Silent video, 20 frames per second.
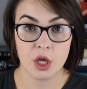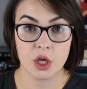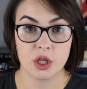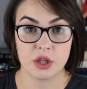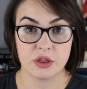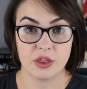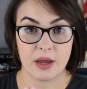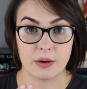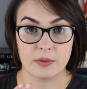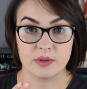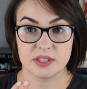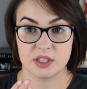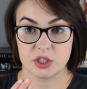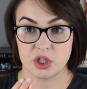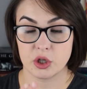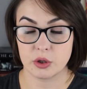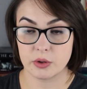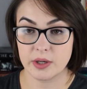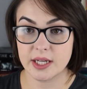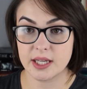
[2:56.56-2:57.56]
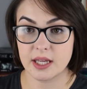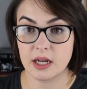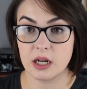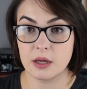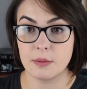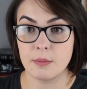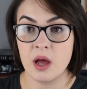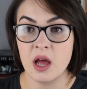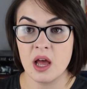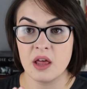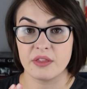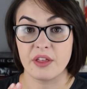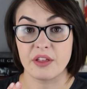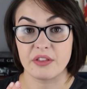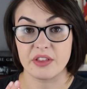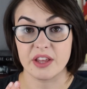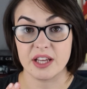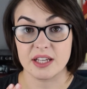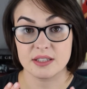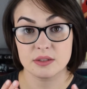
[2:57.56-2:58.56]
There was a curriculum
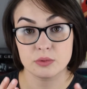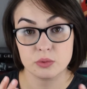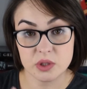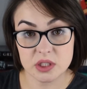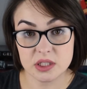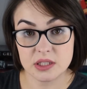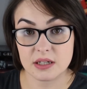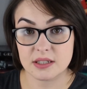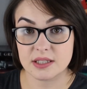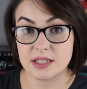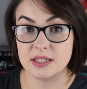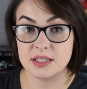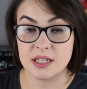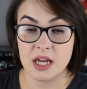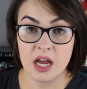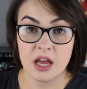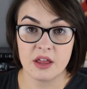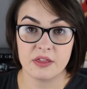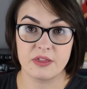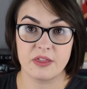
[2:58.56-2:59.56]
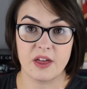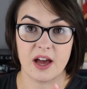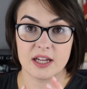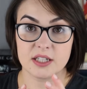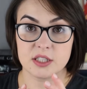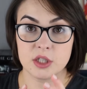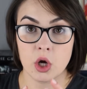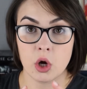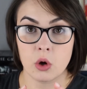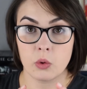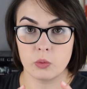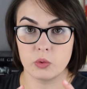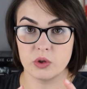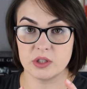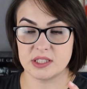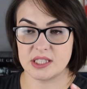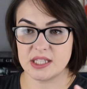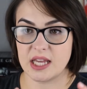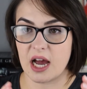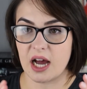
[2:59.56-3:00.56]
that they studied that
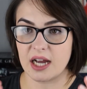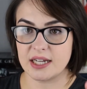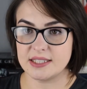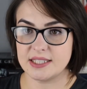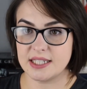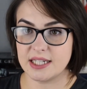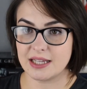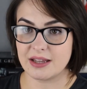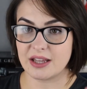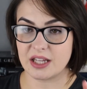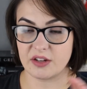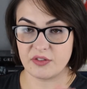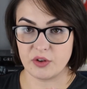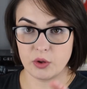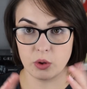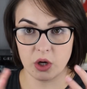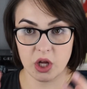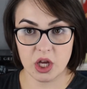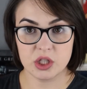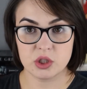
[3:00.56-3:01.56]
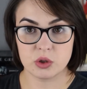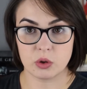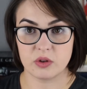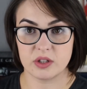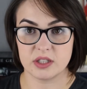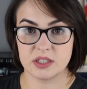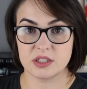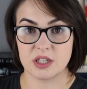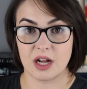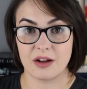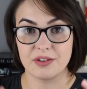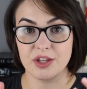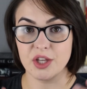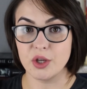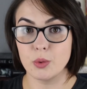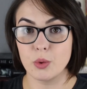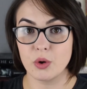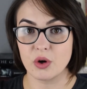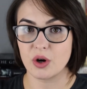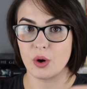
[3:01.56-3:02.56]
was the idea that if you learnt all this stuff,
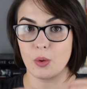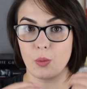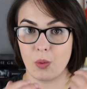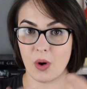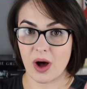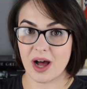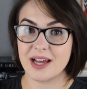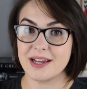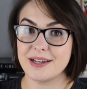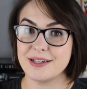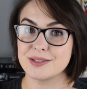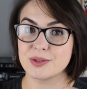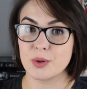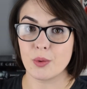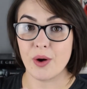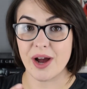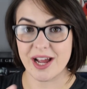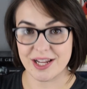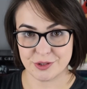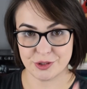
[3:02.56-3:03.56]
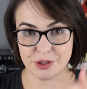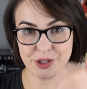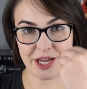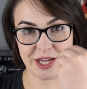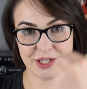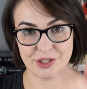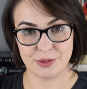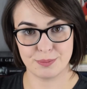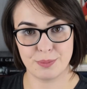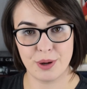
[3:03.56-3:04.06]
you were a wise or educated